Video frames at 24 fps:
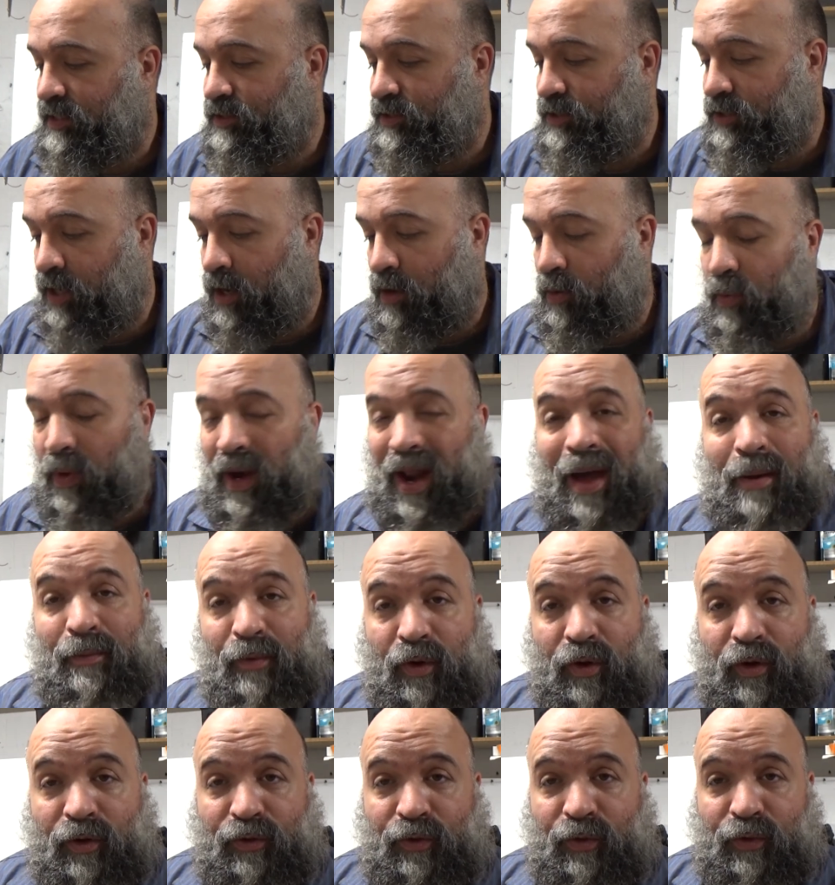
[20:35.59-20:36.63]
So what I'm
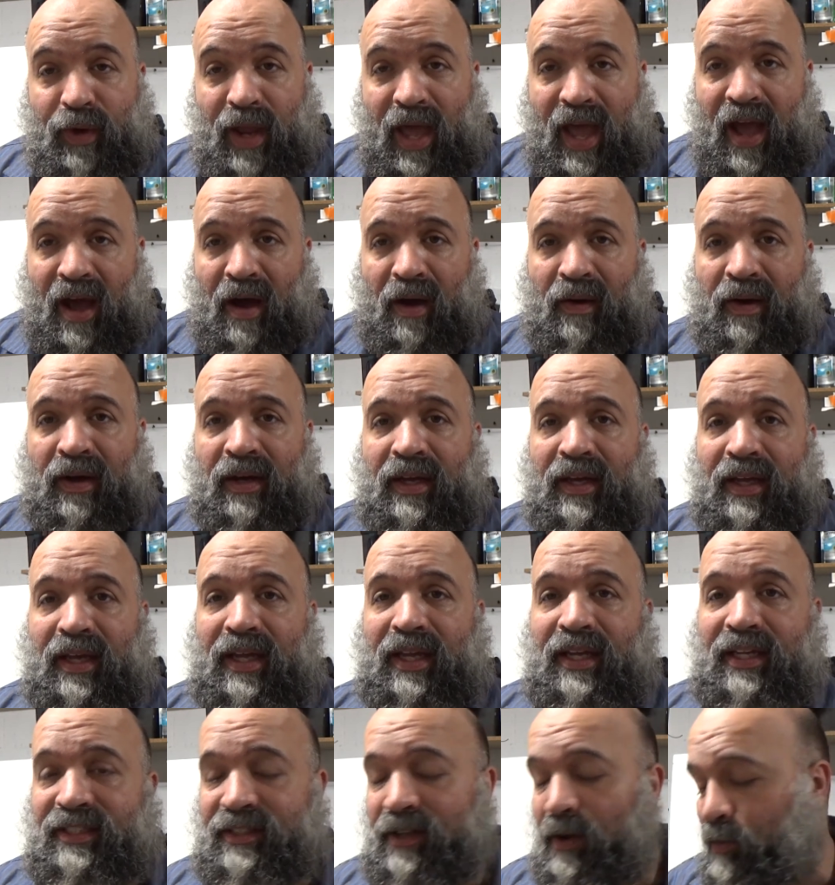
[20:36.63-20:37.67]
gonna do now
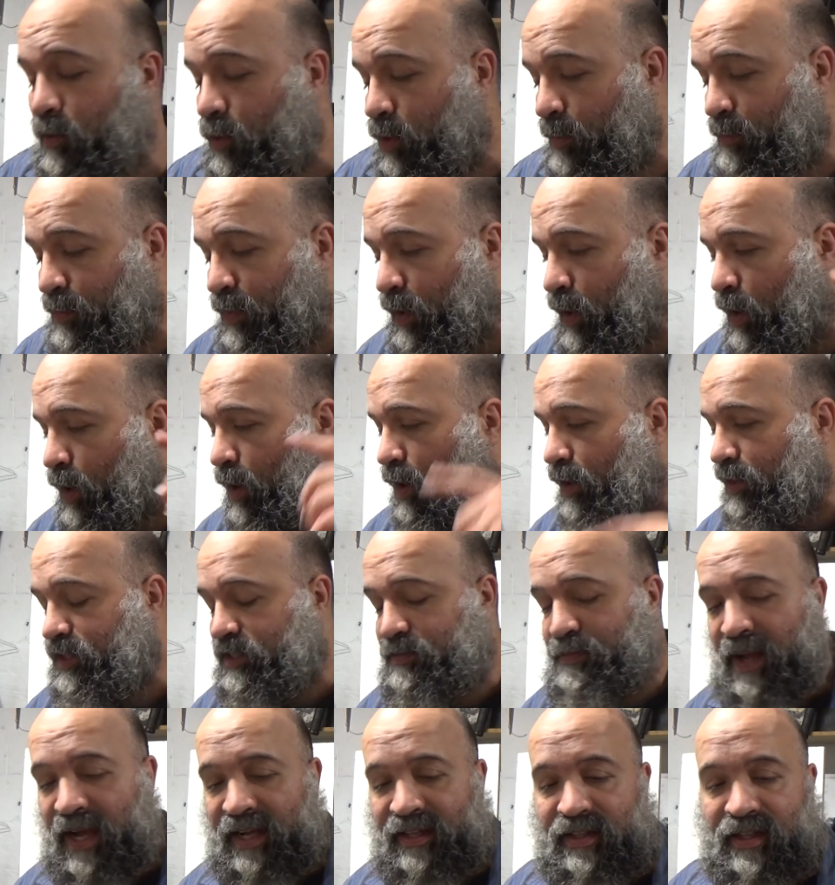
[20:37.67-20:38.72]
is I'm gonna put all this
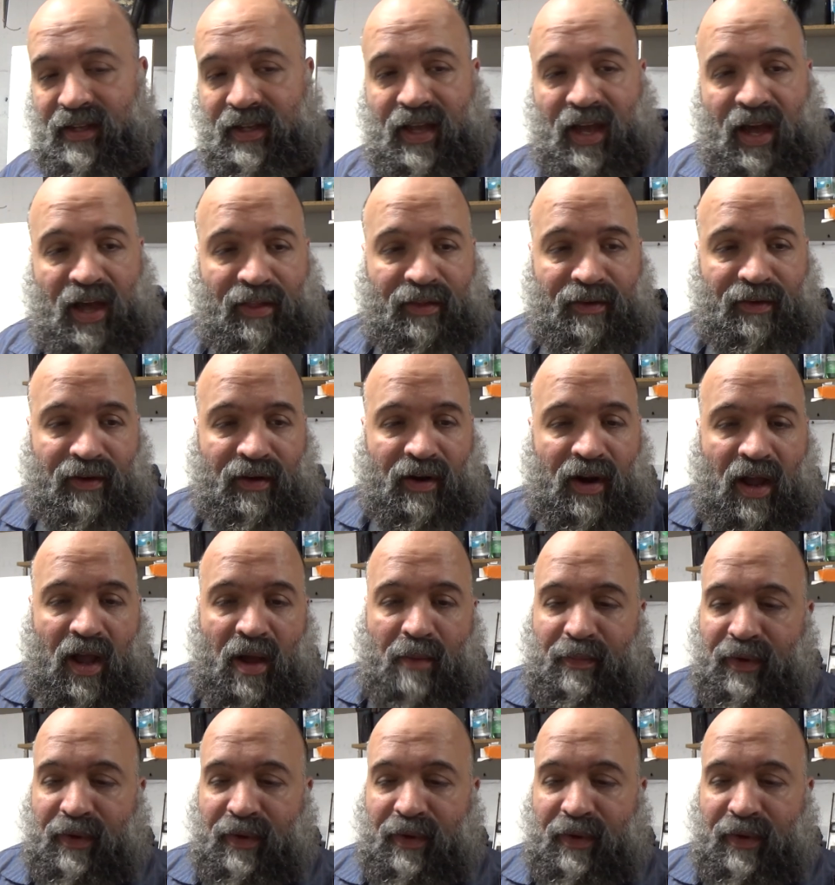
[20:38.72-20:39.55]
back together,